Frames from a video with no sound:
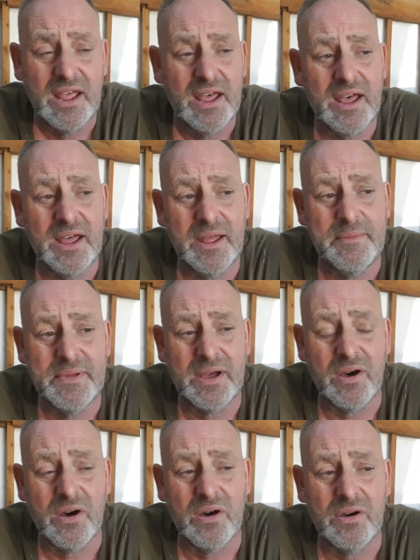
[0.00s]

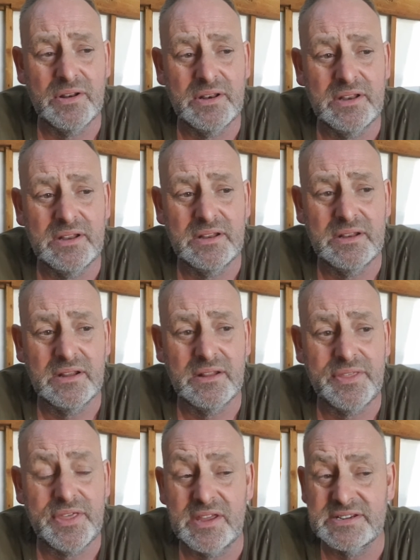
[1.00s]
On
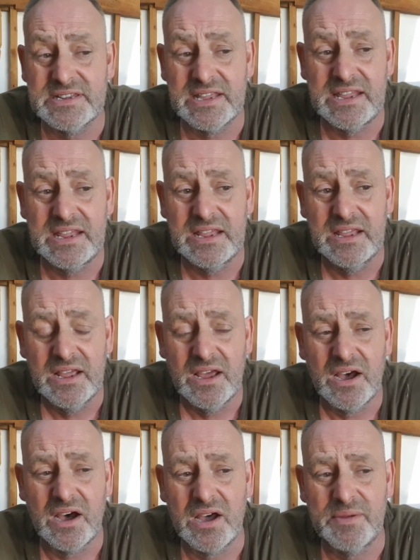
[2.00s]
Thursday,
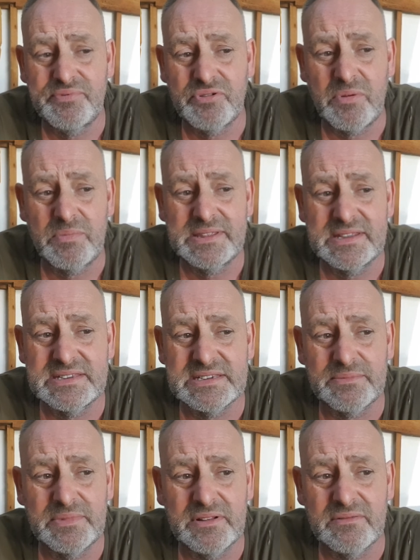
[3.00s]
I probably did
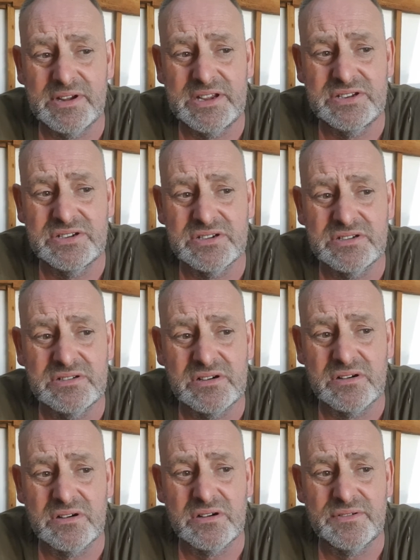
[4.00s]
somewhere in the region
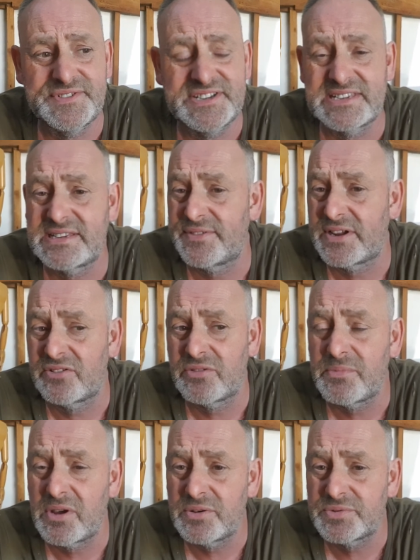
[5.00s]
of 600,
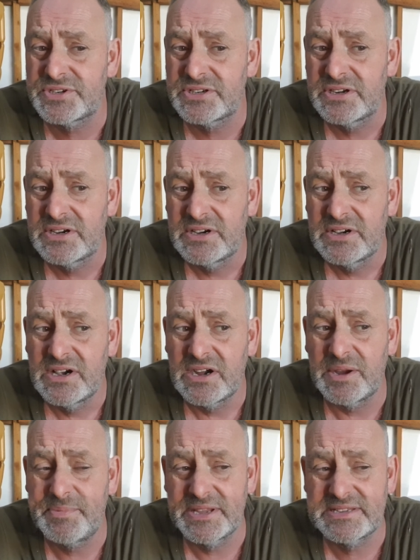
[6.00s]
700 miles.
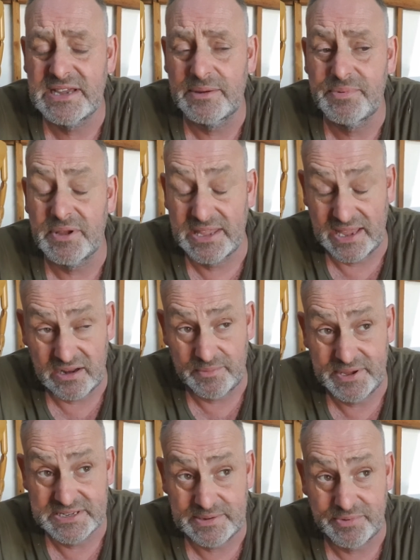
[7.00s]
I picked up
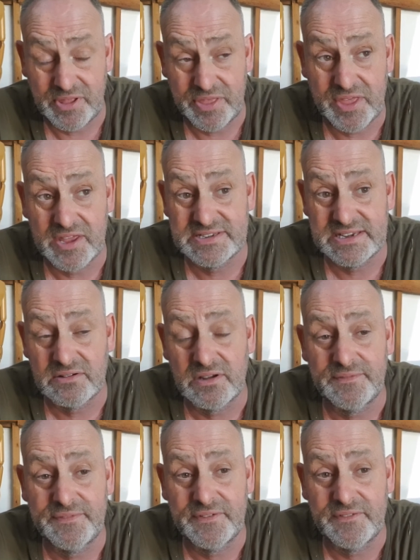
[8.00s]
on the Thursday
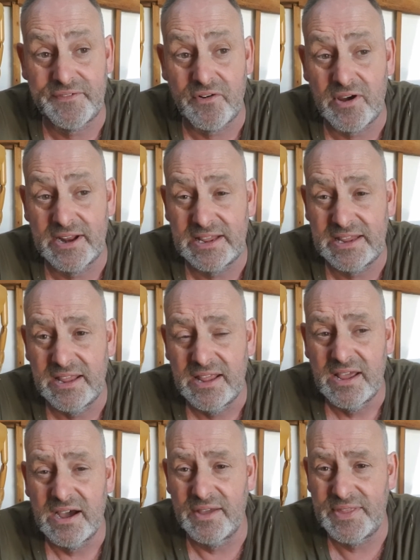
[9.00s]
night for Friday,
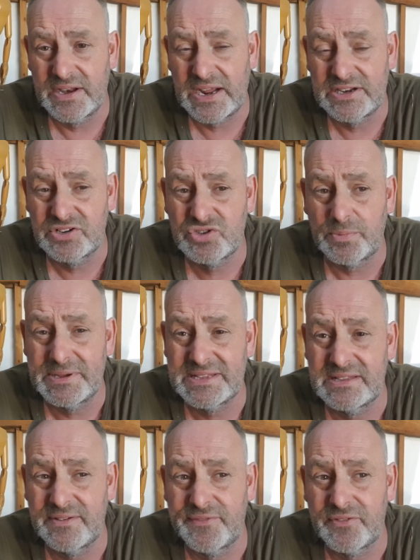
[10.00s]
and then I had a drop
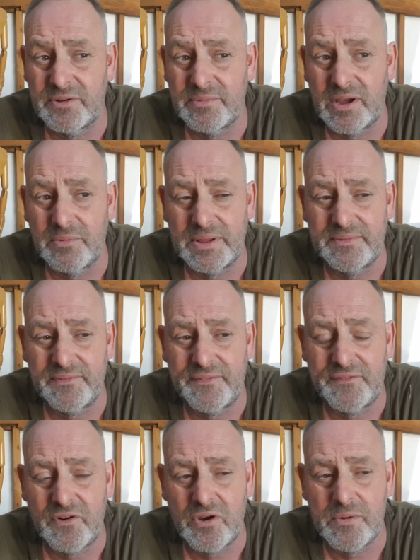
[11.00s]
in I went
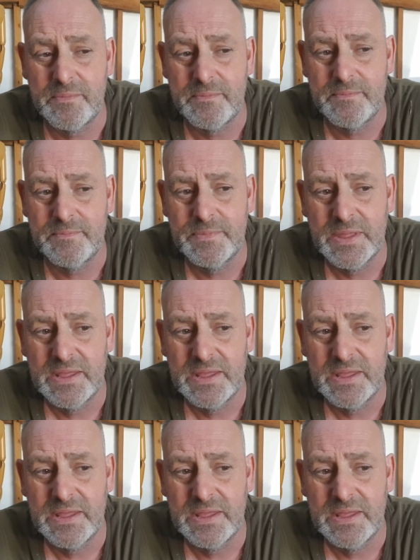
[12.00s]
from